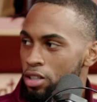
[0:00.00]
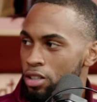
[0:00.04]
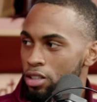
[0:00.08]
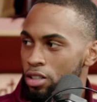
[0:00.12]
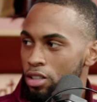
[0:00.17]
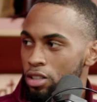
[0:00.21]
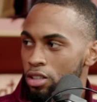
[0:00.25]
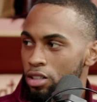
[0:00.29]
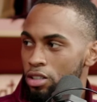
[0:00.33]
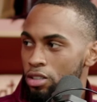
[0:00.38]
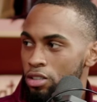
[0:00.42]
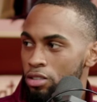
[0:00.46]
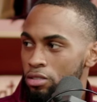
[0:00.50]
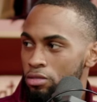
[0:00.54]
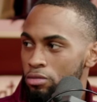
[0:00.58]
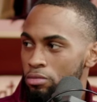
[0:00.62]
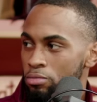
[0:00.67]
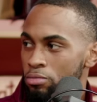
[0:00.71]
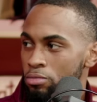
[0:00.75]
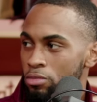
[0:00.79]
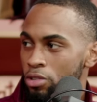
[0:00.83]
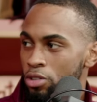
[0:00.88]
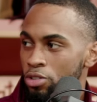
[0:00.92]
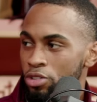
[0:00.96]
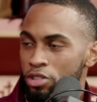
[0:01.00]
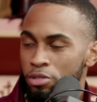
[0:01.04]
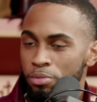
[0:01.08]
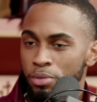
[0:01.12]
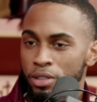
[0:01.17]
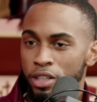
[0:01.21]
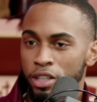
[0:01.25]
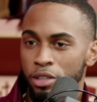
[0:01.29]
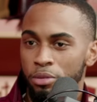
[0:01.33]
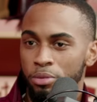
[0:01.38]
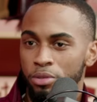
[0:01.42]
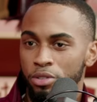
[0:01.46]
always been
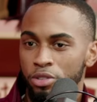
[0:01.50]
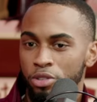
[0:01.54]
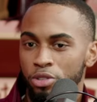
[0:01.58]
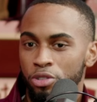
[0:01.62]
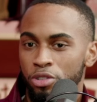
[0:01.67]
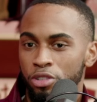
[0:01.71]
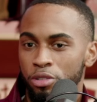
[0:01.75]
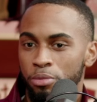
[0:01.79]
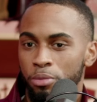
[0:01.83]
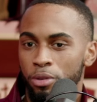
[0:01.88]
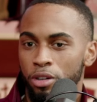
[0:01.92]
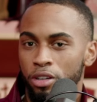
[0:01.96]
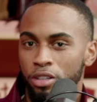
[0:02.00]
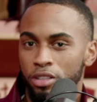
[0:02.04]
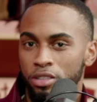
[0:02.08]
able to score the ball.